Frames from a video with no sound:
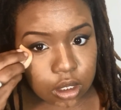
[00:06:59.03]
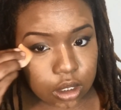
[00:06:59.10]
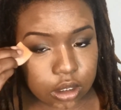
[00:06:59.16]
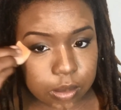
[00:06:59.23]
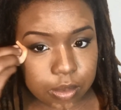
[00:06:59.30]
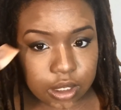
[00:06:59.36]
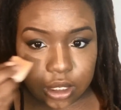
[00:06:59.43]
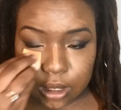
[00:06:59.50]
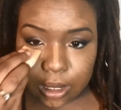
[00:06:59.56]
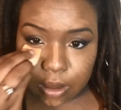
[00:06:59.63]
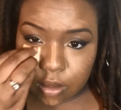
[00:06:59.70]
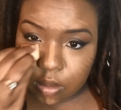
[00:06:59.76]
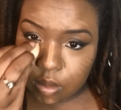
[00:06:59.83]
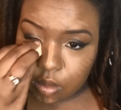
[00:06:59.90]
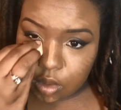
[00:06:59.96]

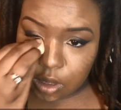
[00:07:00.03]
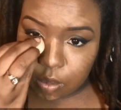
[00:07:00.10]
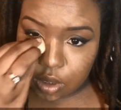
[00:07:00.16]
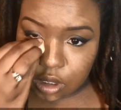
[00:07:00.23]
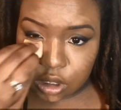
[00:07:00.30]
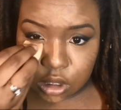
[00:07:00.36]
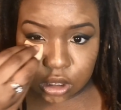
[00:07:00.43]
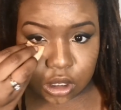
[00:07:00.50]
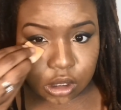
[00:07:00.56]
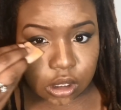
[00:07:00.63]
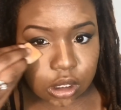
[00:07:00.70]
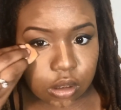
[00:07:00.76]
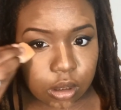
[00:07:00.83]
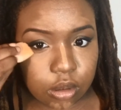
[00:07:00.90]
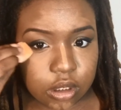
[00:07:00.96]
sponge to blend
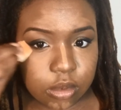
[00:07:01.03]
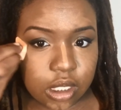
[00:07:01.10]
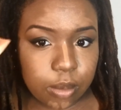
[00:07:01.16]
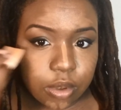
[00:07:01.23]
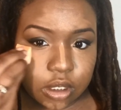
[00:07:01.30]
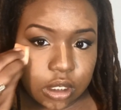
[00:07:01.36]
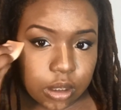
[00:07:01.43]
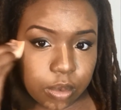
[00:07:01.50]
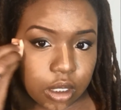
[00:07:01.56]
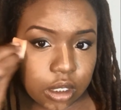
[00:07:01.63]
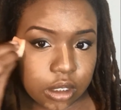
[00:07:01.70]
everything out.